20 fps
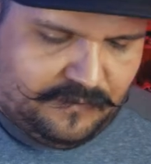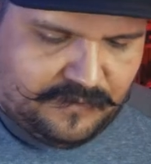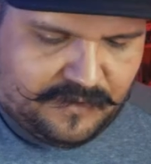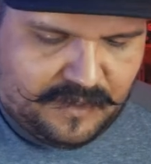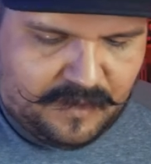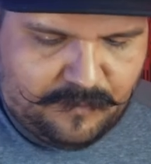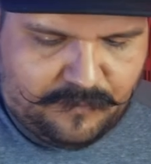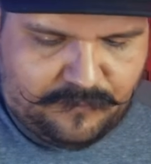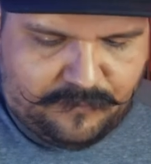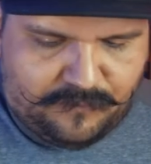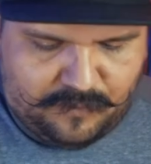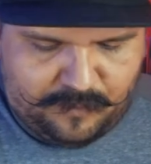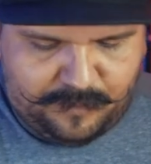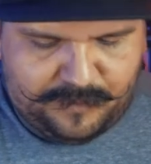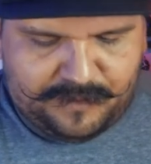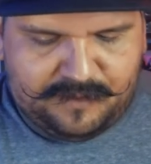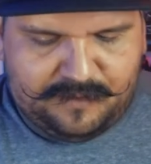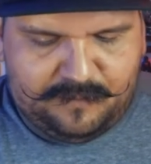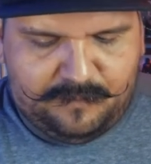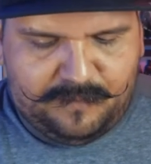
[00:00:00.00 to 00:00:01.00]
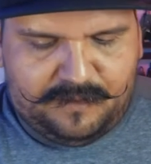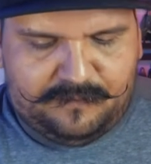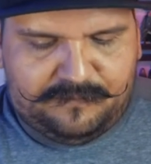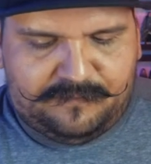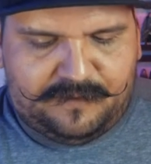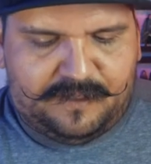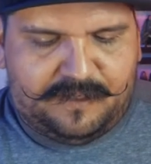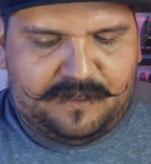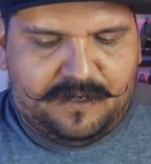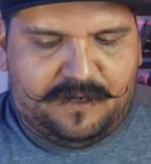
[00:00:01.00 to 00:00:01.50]
You've seen them before, but they're the mini
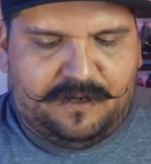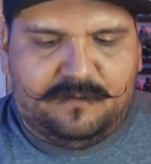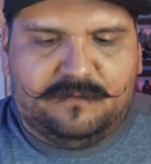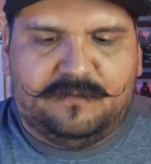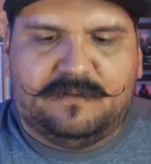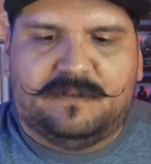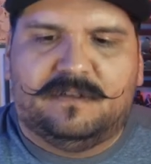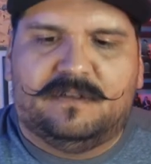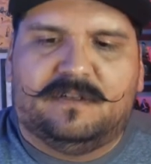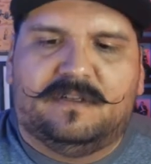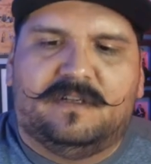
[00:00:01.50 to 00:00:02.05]
Funko.